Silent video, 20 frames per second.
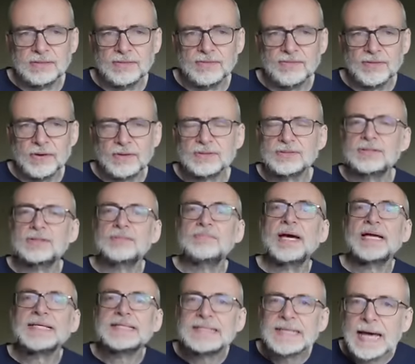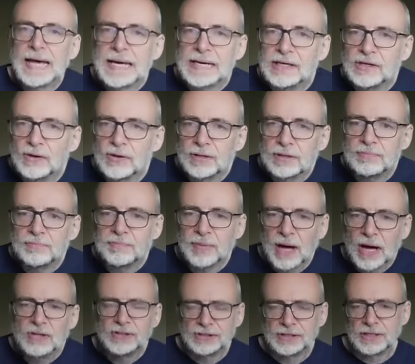You've got to maintain your
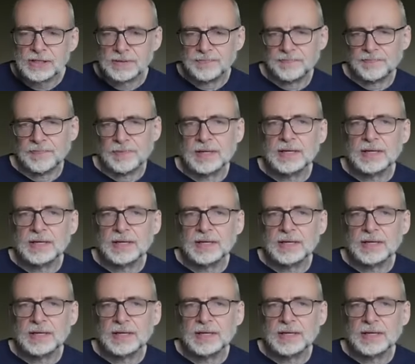composure